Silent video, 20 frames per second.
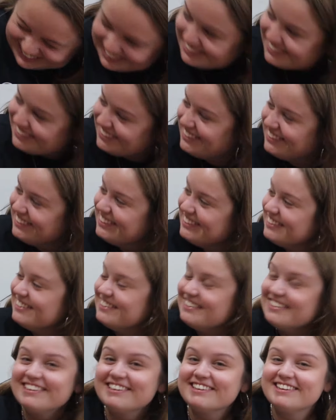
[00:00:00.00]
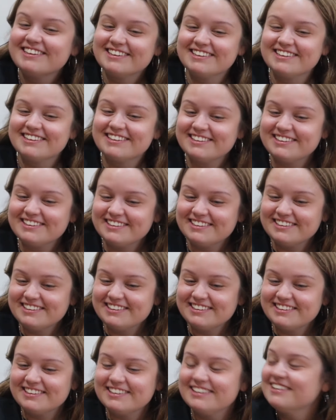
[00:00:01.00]

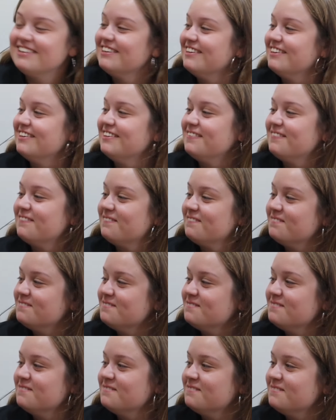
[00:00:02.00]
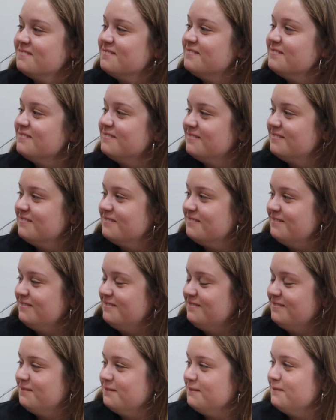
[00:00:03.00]

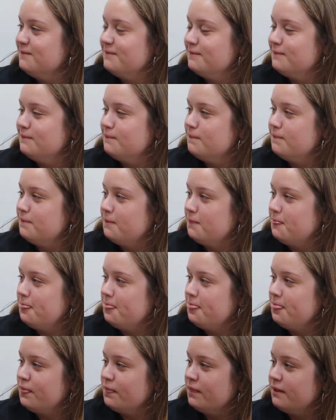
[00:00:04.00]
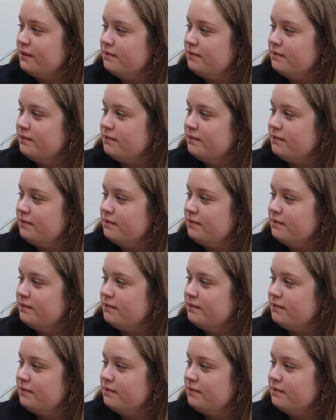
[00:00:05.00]
[no speech]